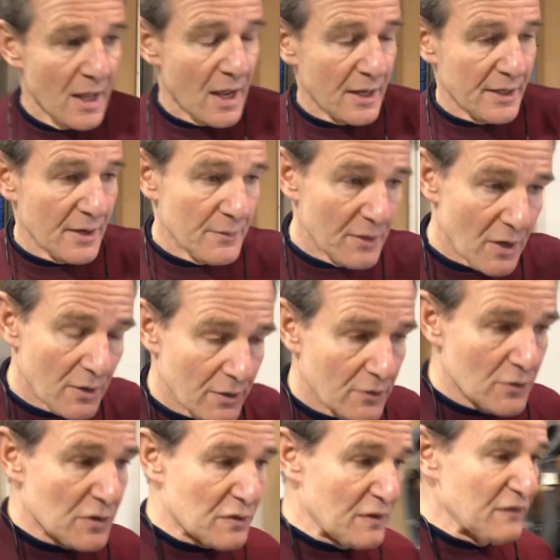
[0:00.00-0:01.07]
And then we're going to do
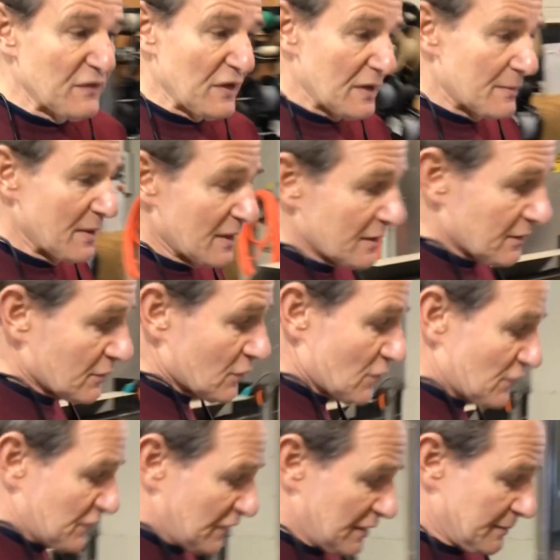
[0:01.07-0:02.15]
3 feet a minute and 2
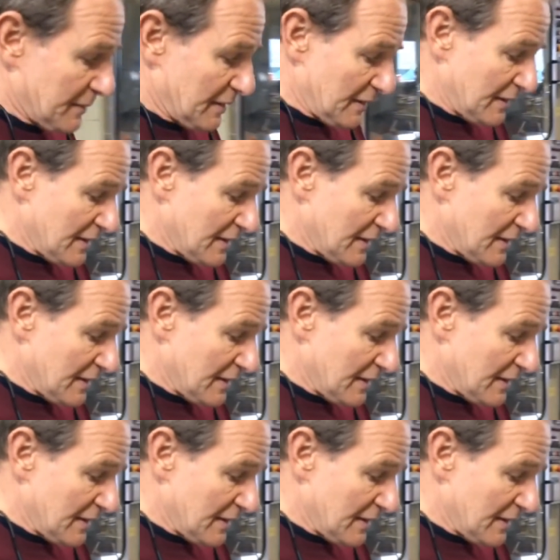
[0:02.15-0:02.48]
feet a minute.